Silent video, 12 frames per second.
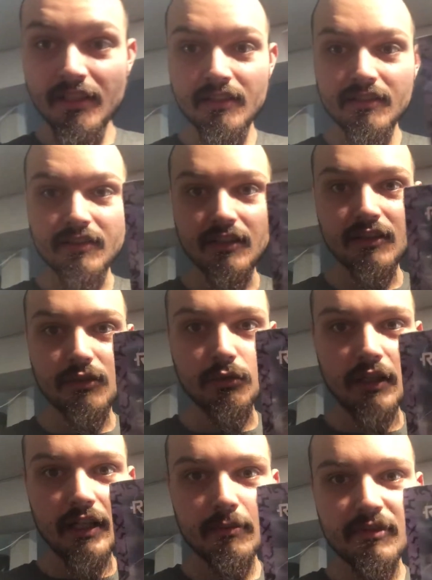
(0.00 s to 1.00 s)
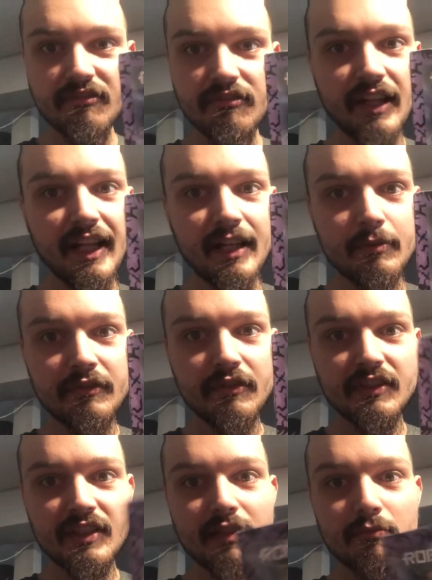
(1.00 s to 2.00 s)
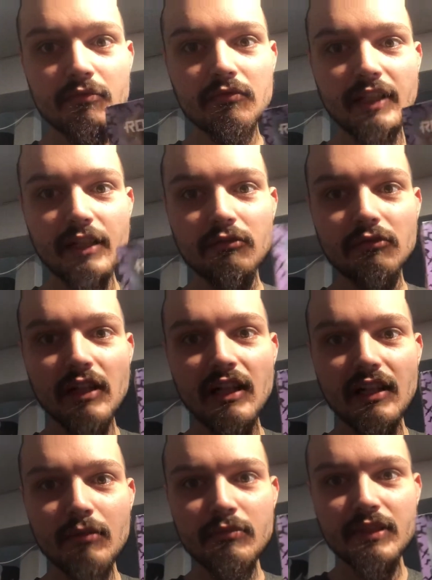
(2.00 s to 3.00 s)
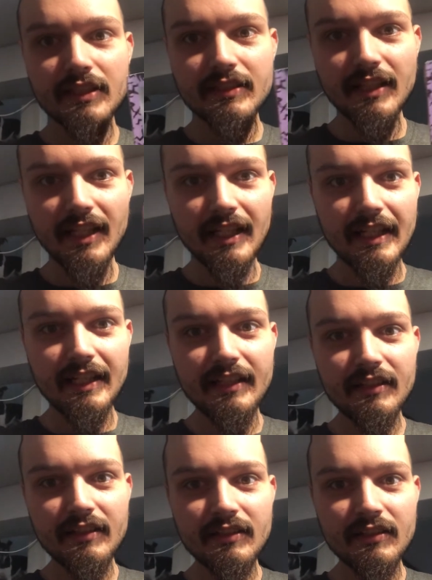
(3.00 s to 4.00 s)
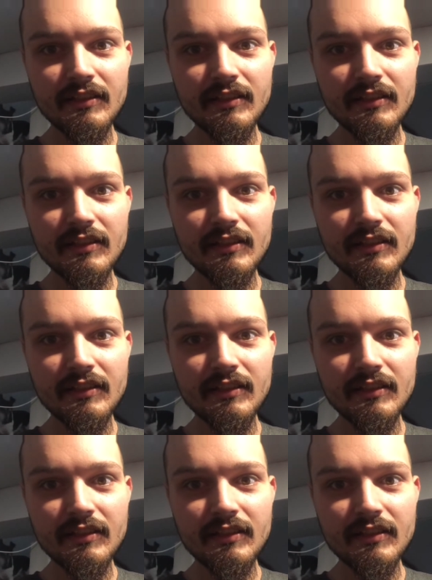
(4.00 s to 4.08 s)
So Rob and Fab, if you see them, now Rob died,